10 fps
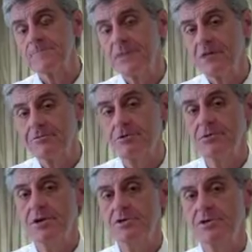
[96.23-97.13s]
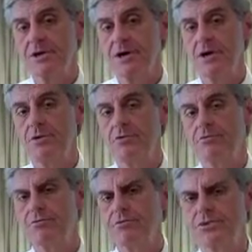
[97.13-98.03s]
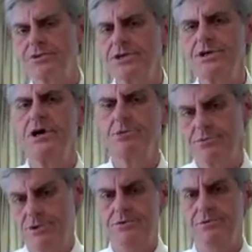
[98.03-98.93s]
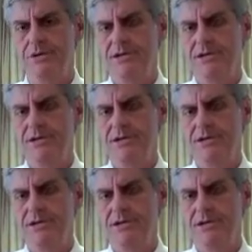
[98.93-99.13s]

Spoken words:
a few years ago for CO2.